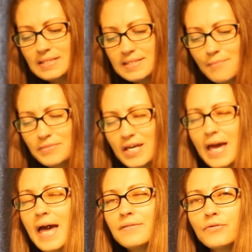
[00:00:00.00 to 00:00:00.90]
something
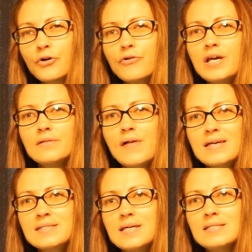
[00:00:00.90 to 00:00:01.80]
and learning
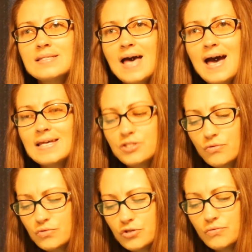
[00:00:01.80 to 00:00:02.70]
lessons as you
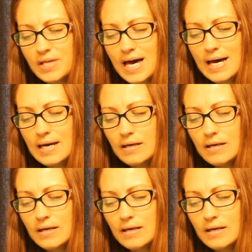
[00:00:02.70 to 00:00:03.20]
do that.